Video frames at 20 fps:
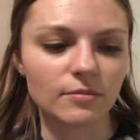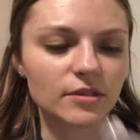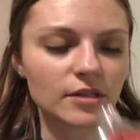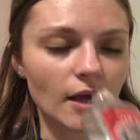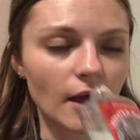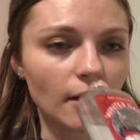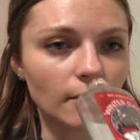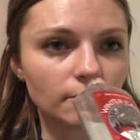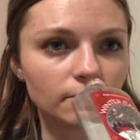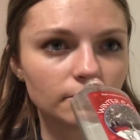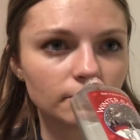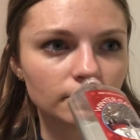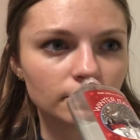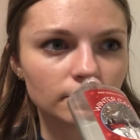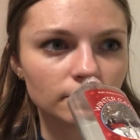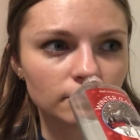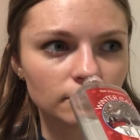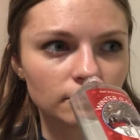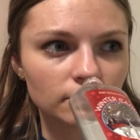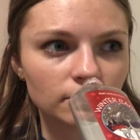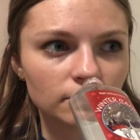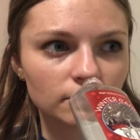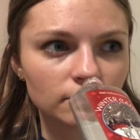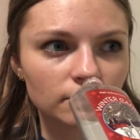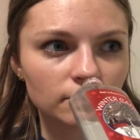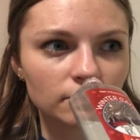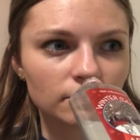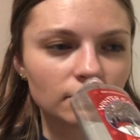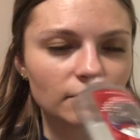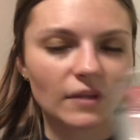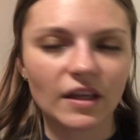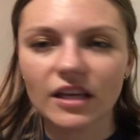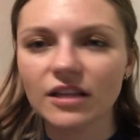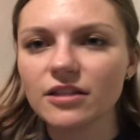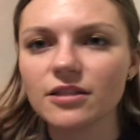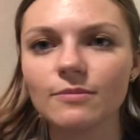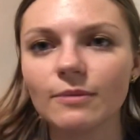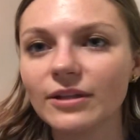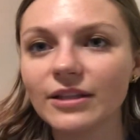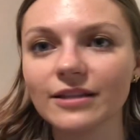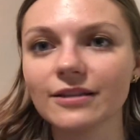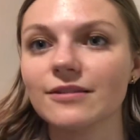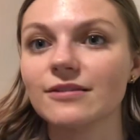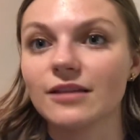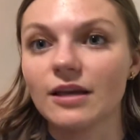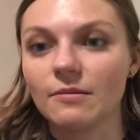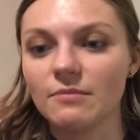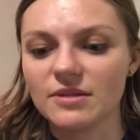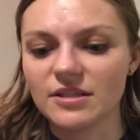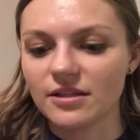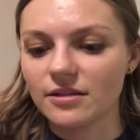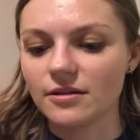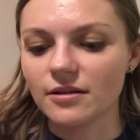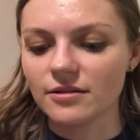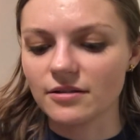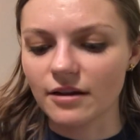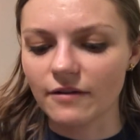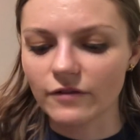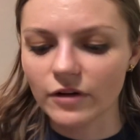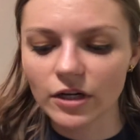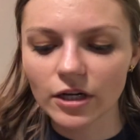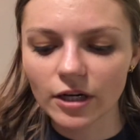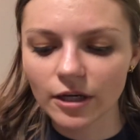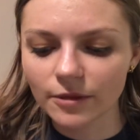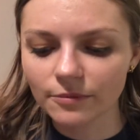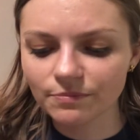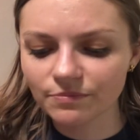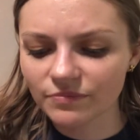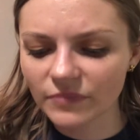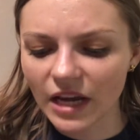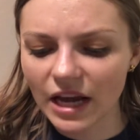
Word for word: scent. Like it smelled like the same as it does every year.